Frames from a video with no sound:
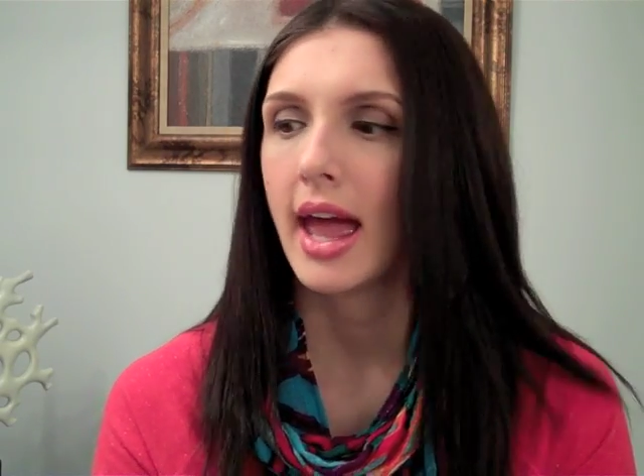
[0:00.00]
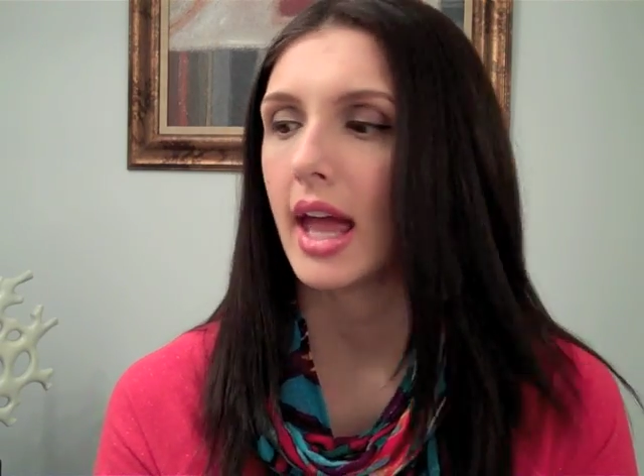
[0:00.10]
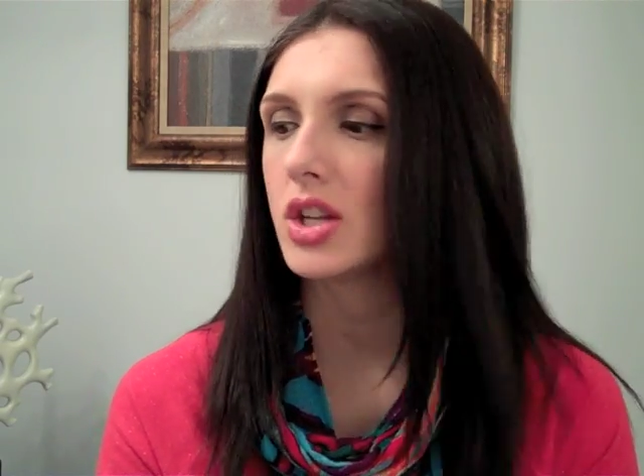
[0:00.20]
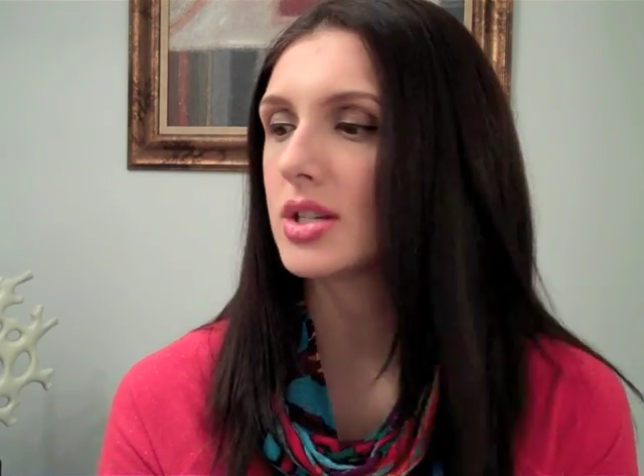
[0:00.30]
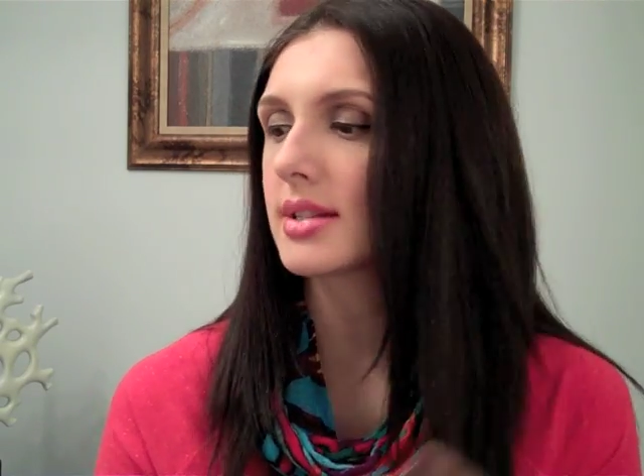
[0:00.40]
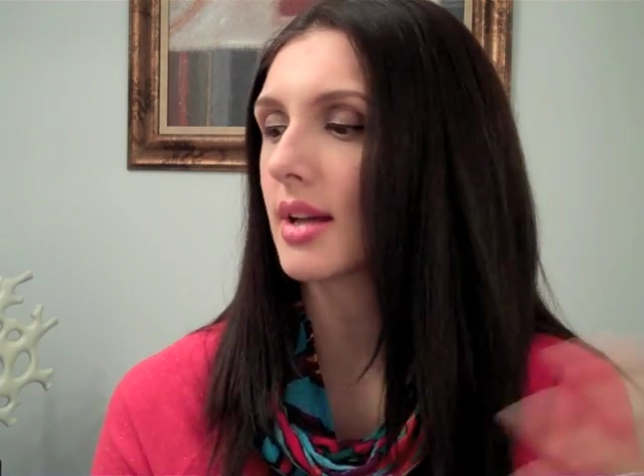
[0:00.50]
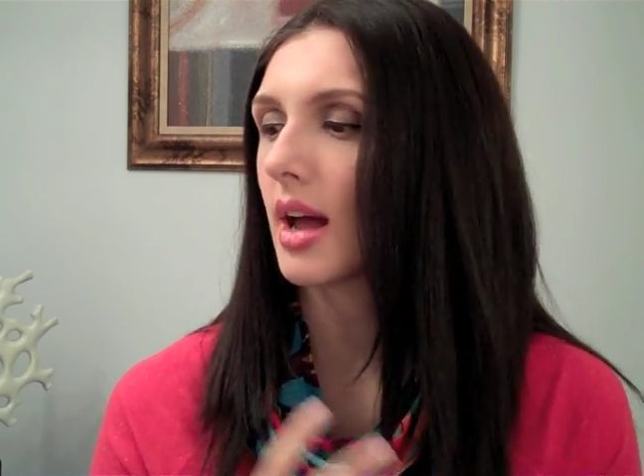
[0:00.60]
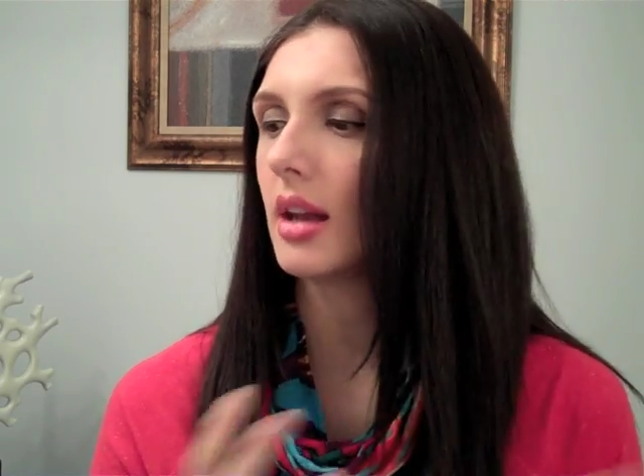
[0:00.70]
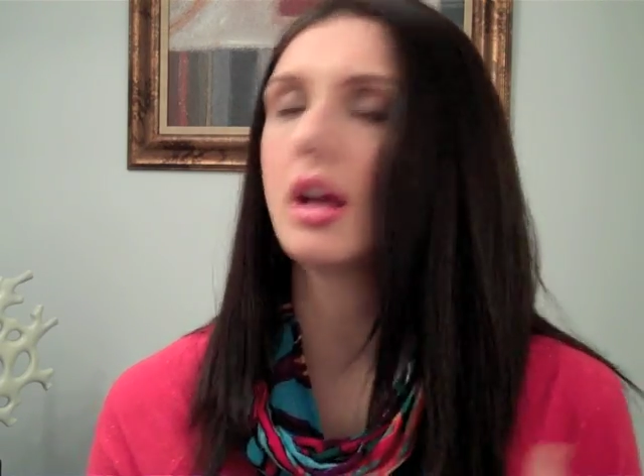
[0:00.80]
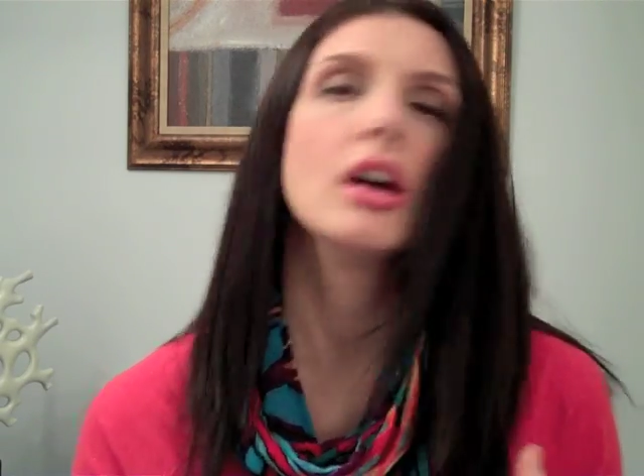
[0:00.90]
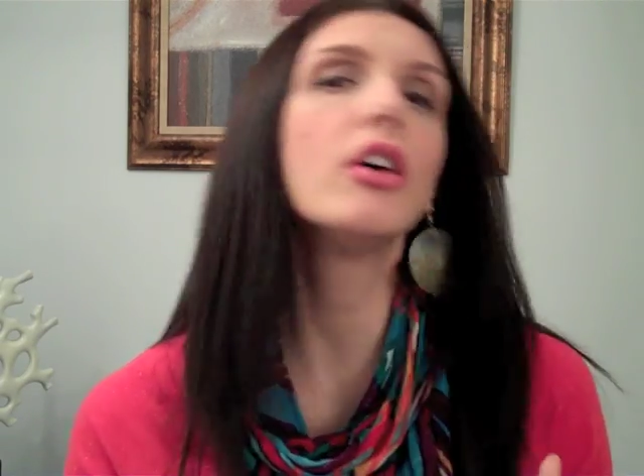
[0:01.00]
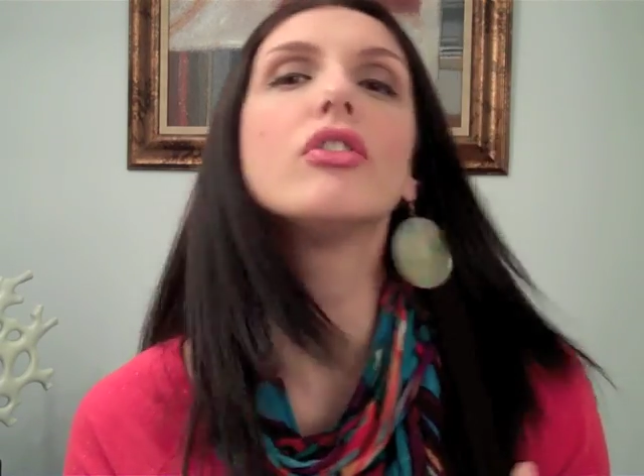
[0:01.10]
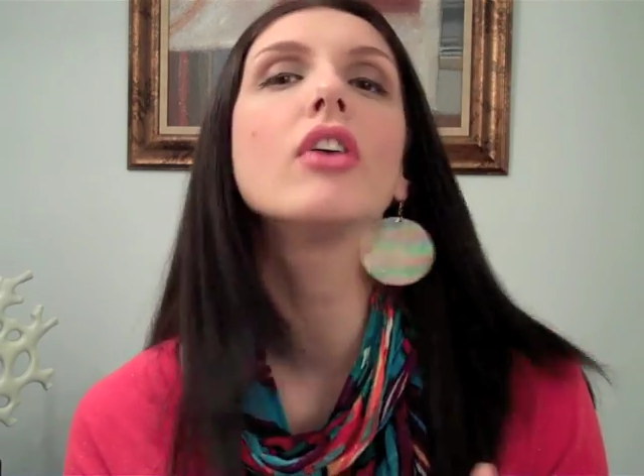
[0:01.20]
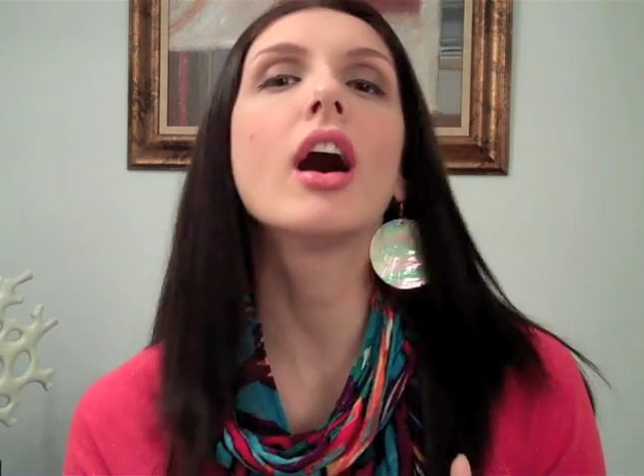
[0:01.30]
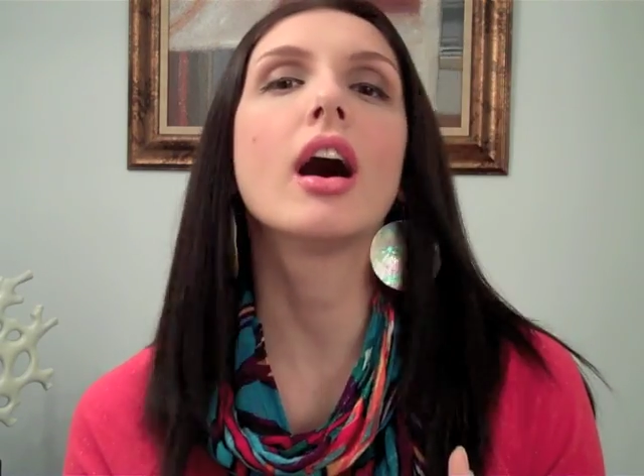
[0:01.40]
and just kind
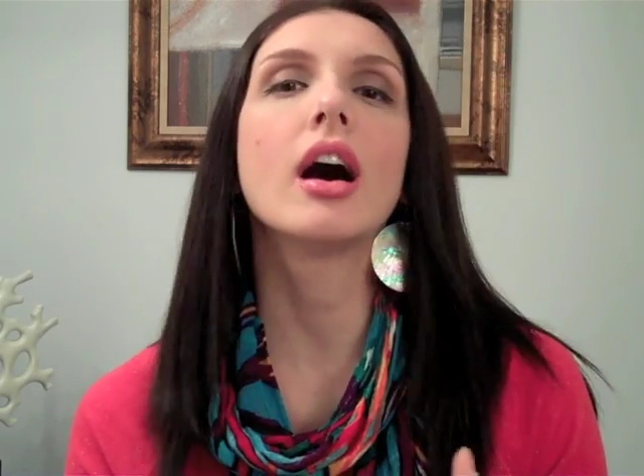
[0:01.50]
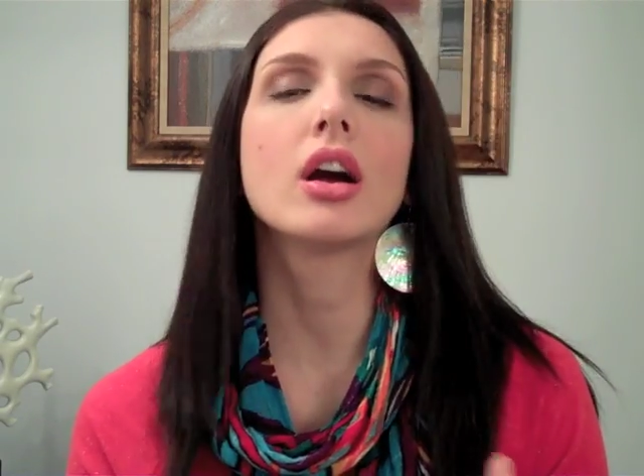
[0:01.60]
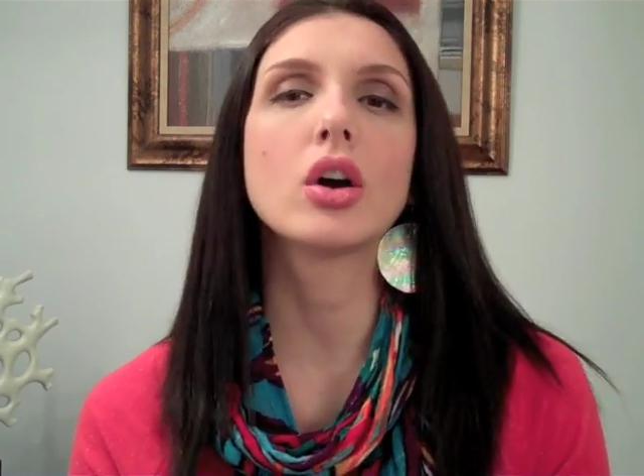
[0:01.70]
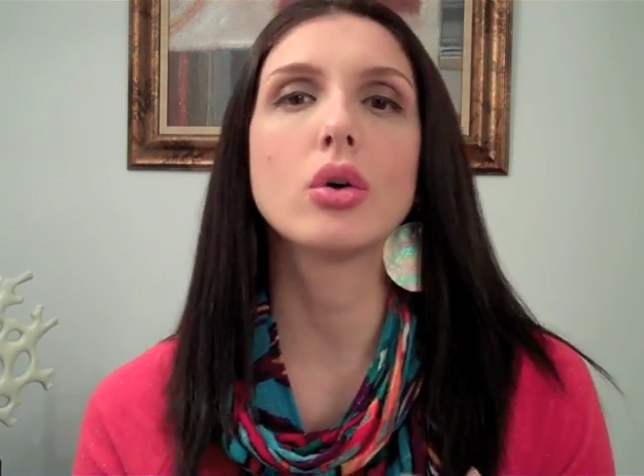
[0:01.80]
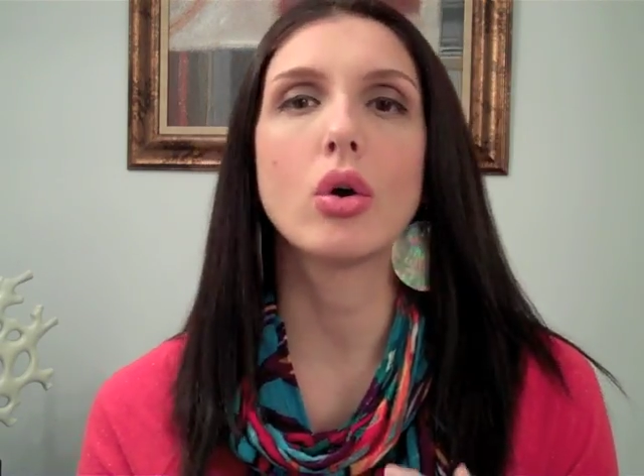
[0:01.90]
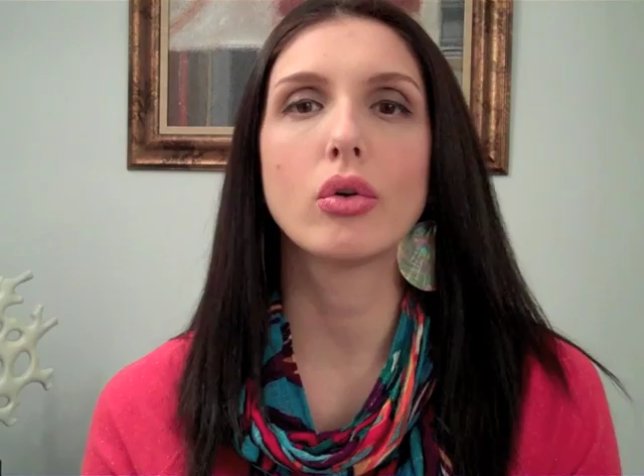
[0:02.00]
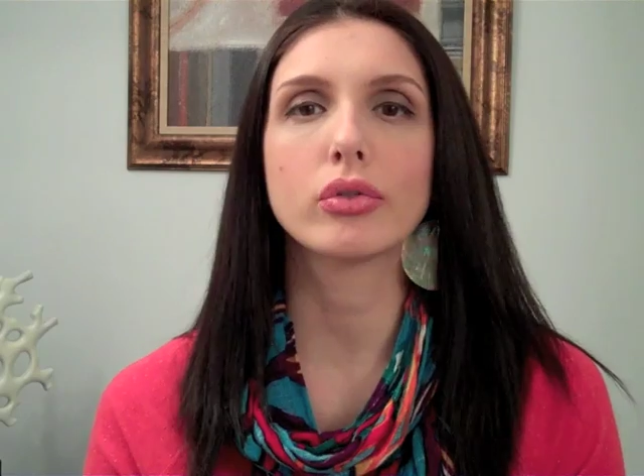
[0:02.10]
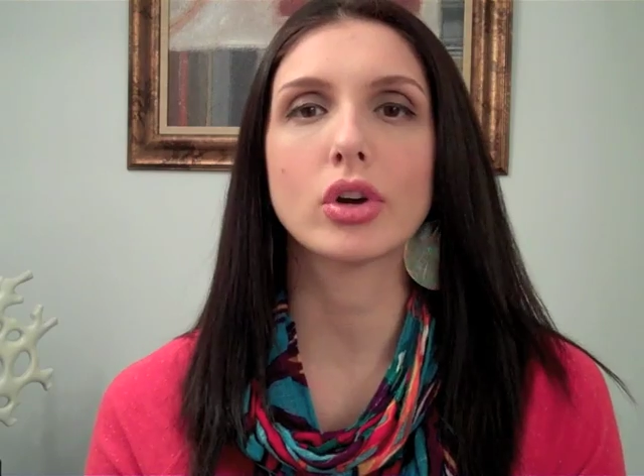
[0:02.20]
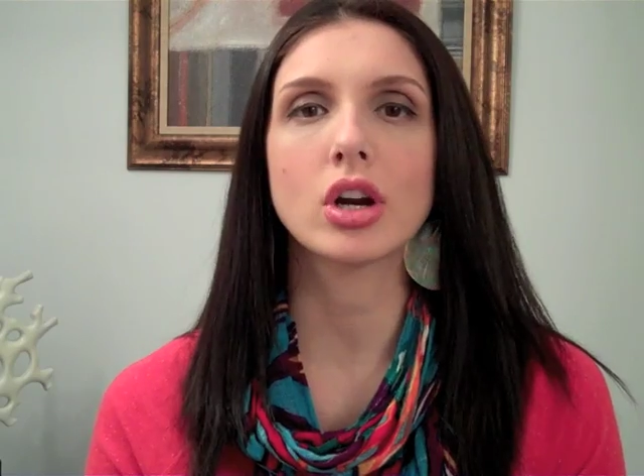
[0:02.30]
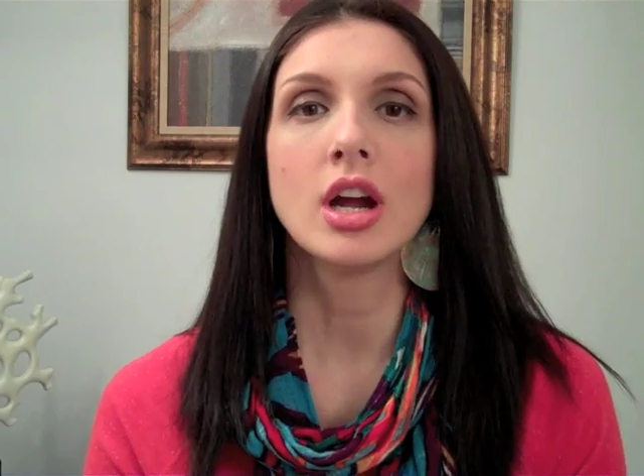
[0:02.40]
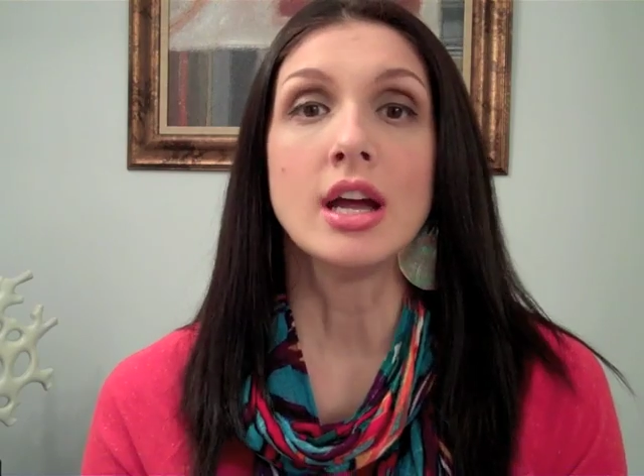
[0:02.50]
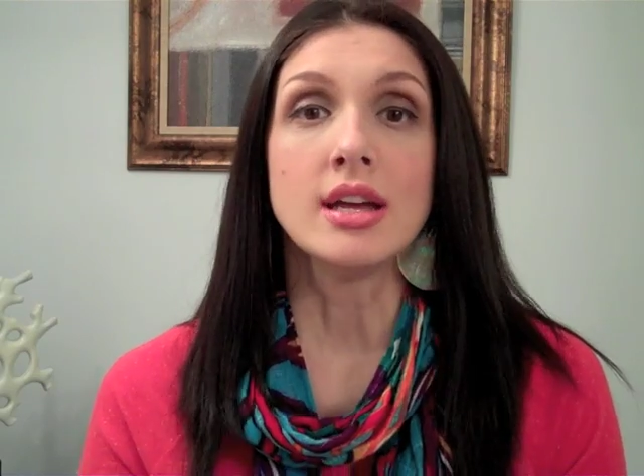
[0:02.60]
of go over